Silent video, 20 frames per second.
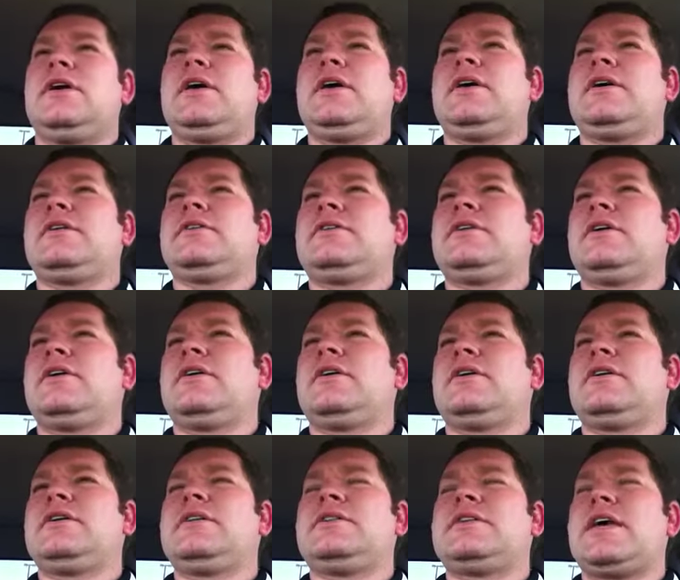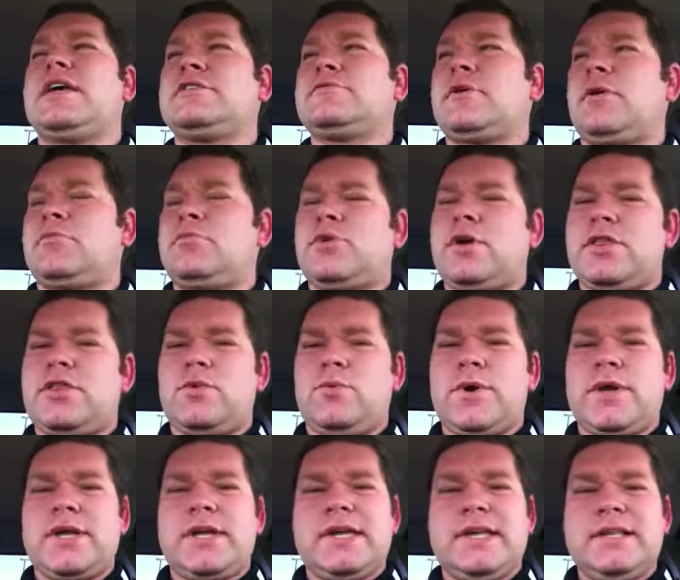And it takes my breath away